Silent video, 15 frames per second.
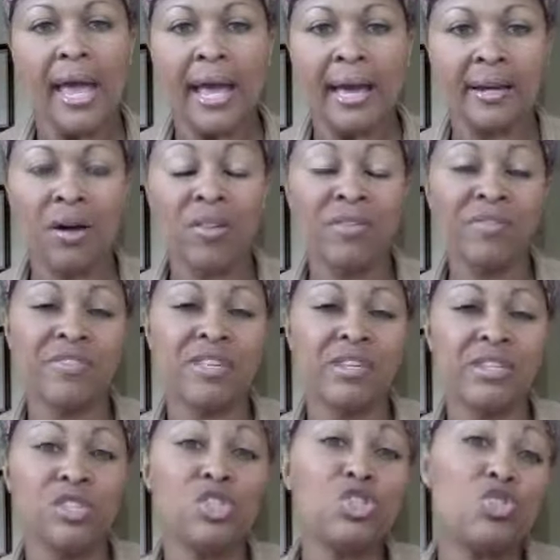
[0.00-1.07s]
and all of
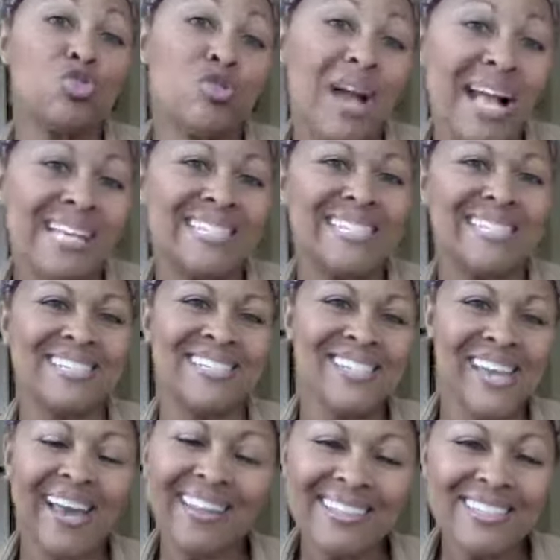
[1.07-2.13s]
the stress and
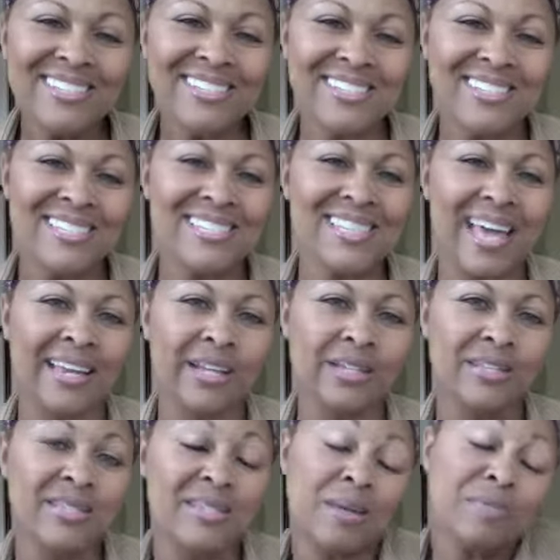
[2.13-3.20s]
challenges that
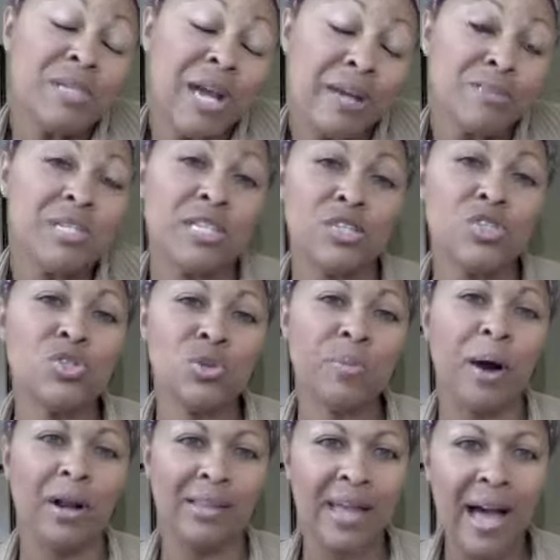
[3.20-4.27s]
sometimes consume
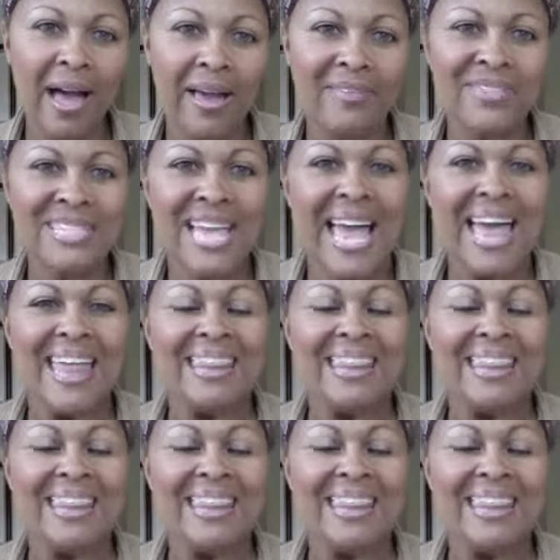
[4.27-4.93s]
our lives